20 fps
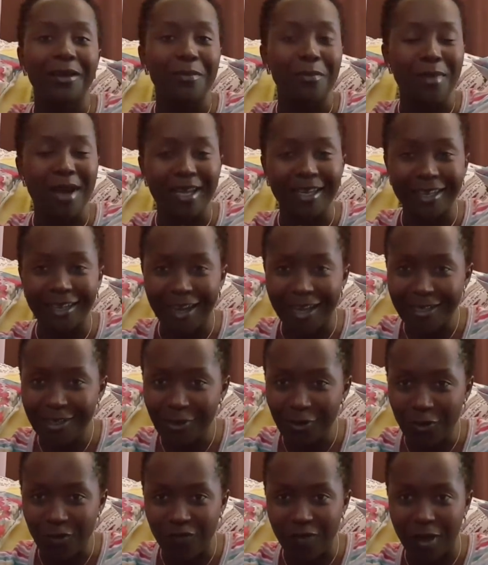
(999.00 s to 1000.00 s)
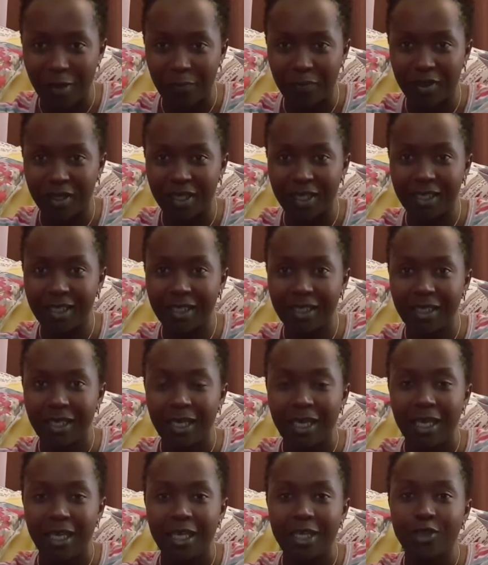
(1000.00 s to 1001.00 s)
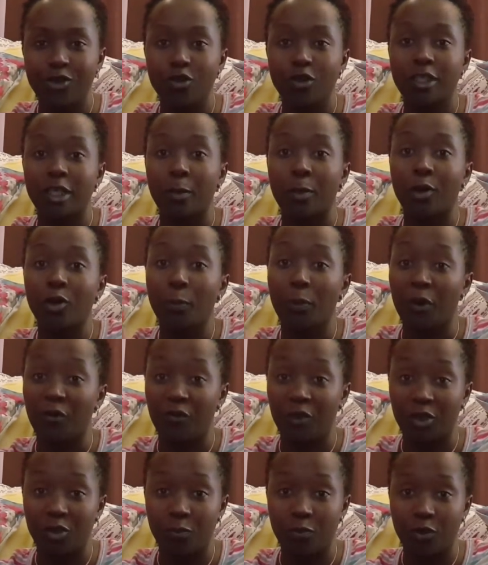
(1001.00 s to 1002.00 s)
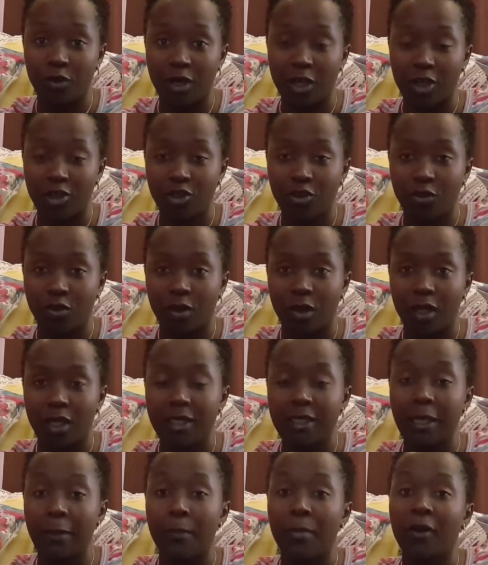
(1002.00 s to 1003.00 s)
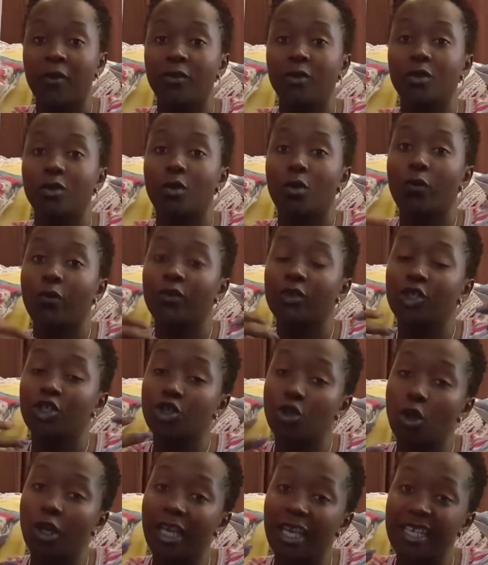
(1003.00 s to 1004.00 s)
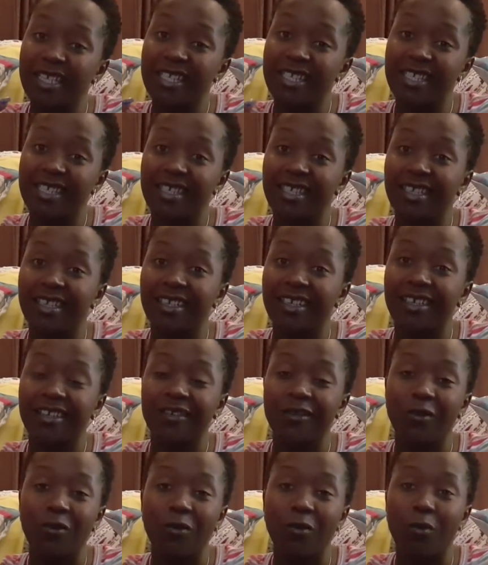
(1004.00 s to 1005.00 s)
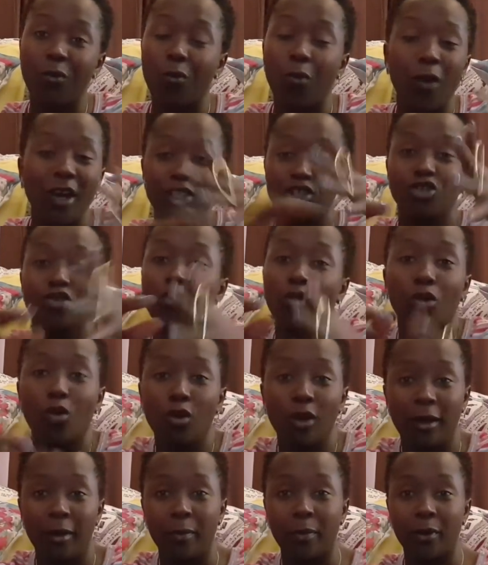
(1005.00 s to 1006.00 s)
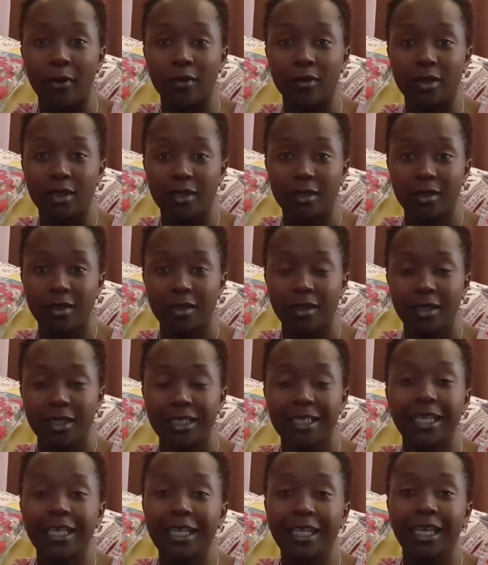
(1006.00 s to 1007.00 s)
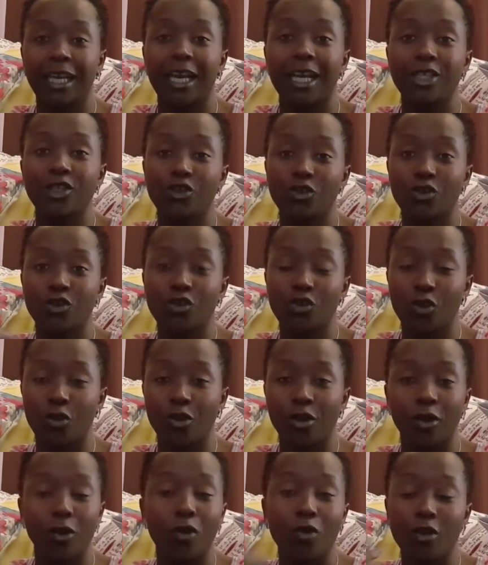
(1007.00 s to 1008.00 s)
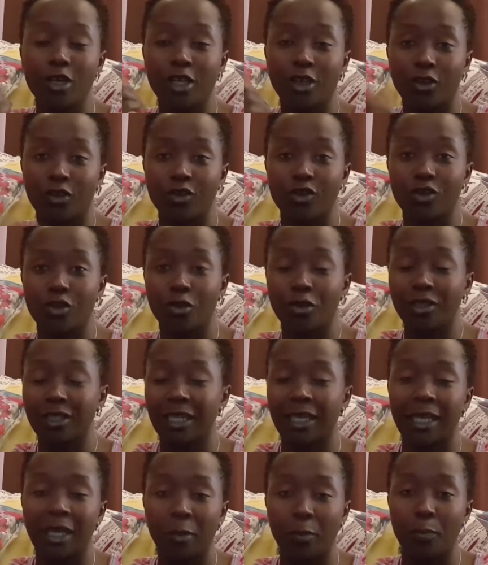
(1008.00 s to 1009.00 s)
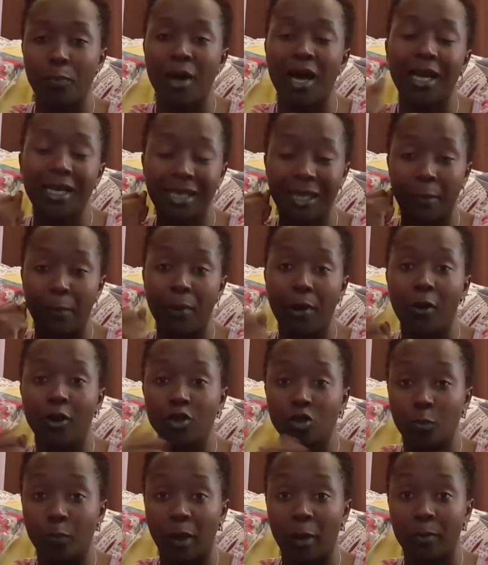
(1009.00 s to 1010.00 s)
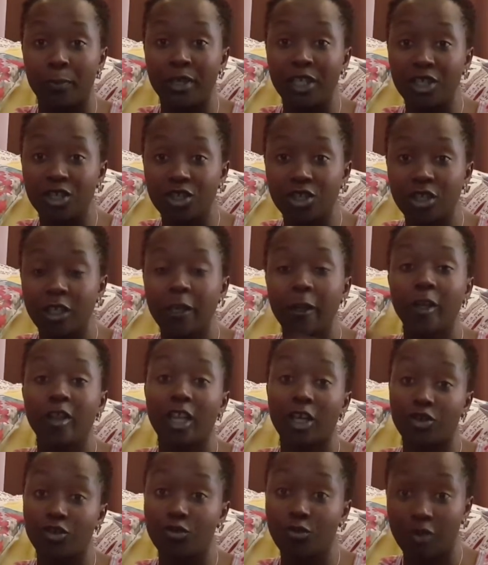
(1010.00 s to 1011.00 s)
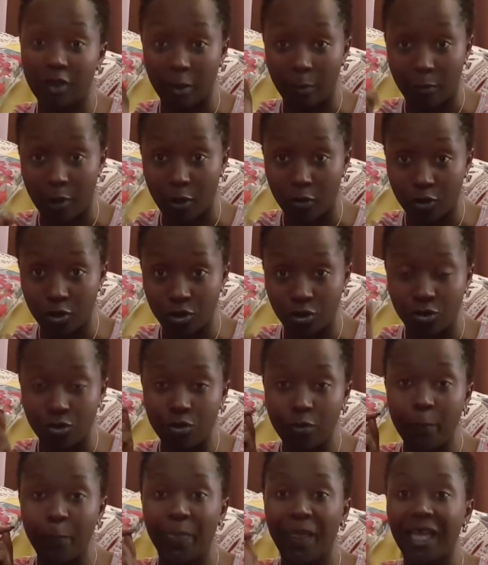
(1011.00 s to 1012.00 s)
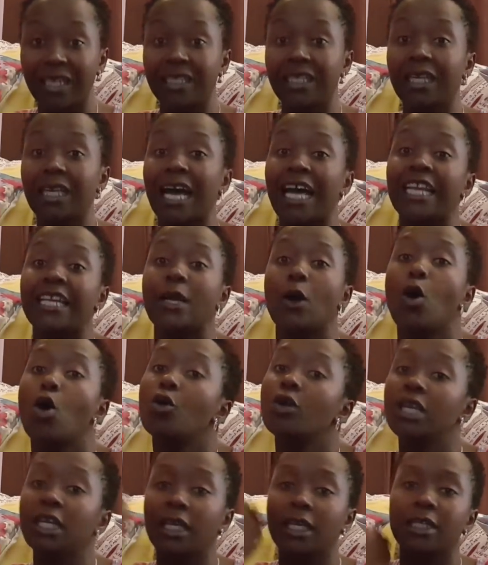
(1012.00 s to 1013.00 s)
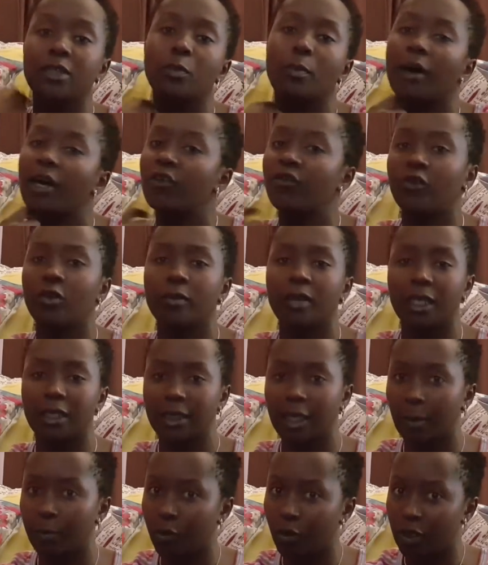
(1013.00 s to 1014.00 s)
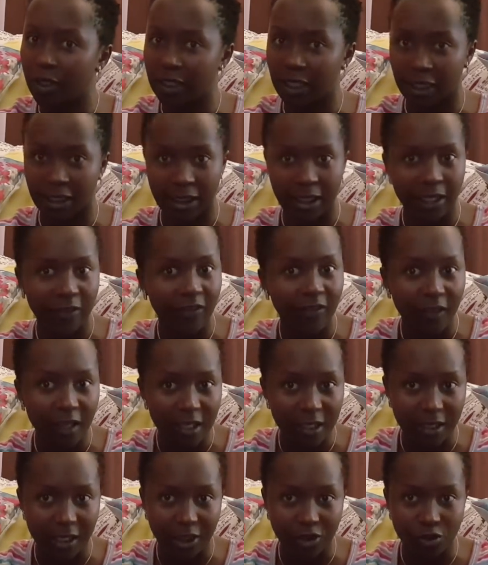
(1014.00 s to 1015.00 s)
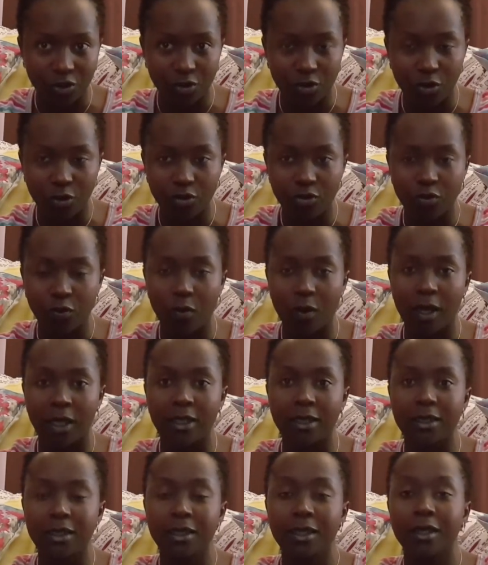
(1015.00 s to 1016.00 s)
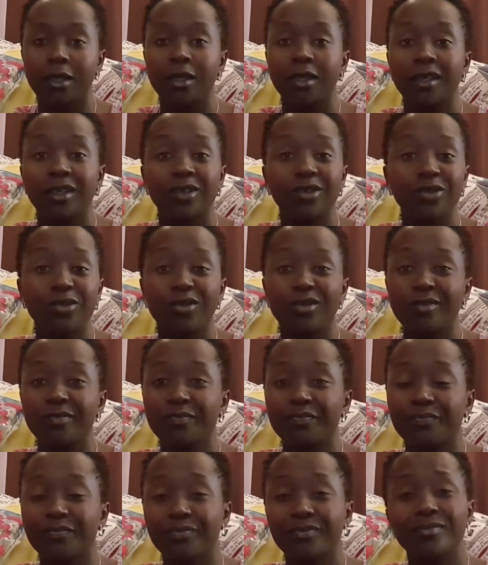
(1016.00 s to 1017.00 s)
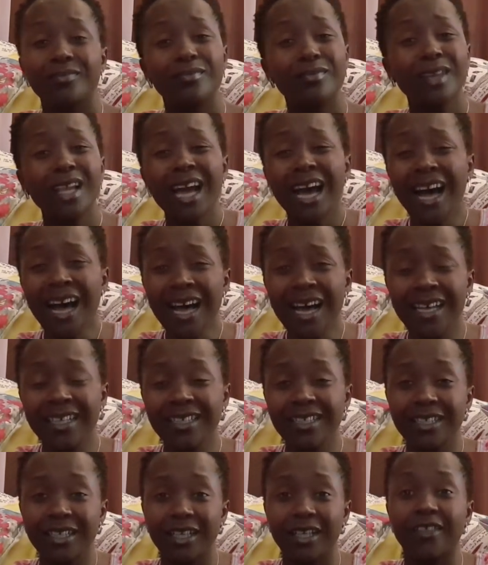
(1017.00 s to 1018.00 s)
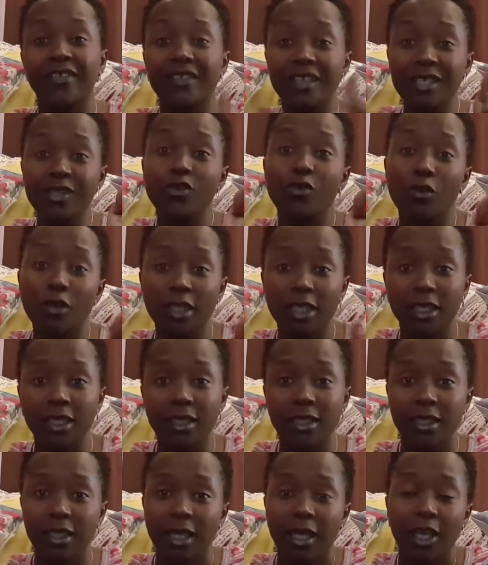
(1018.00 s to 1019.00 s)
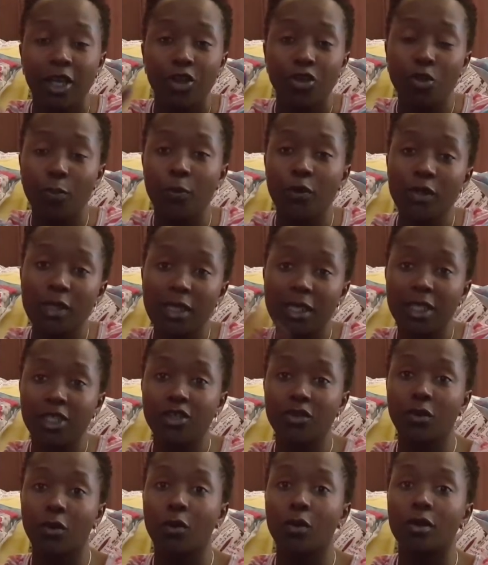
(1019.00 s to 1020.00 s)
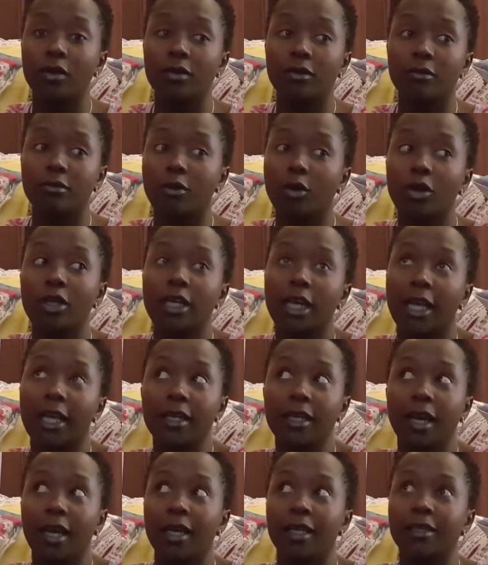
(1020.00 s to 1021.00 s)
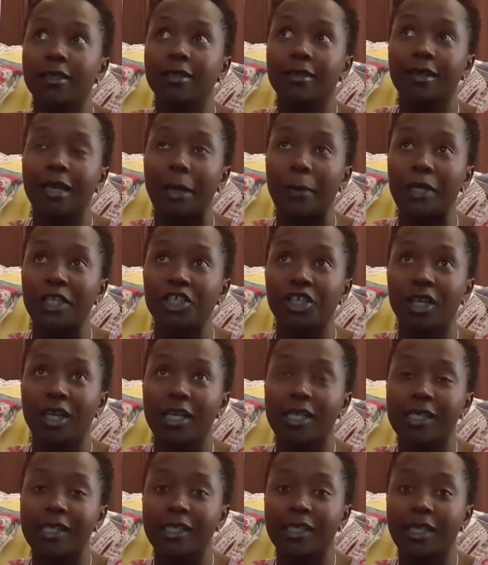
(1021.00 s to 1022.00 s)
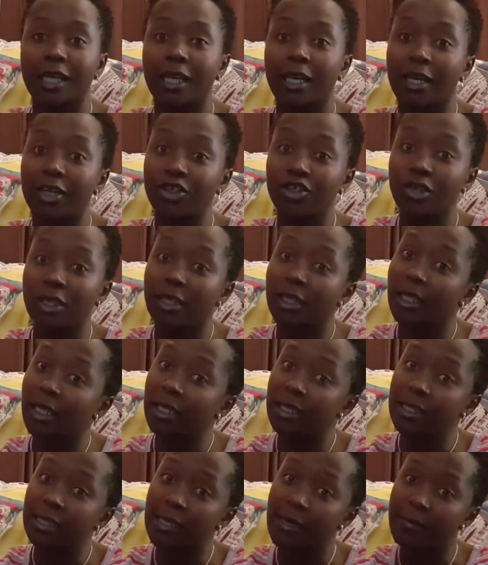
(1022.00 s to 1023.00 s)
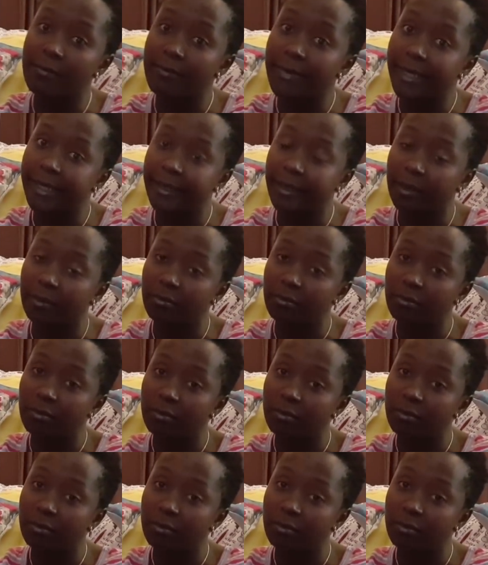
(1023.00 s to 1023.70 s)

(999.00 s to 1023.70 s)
my glass of happiness is not about perfect production. It's about showcasing what you're all about. Telling us your story, owning your story, taking back the power to publish the truth about you, and owning it back from the tabloids that say things that you don't want, you know. And this content, you post it online and commercialize it and actually get some money.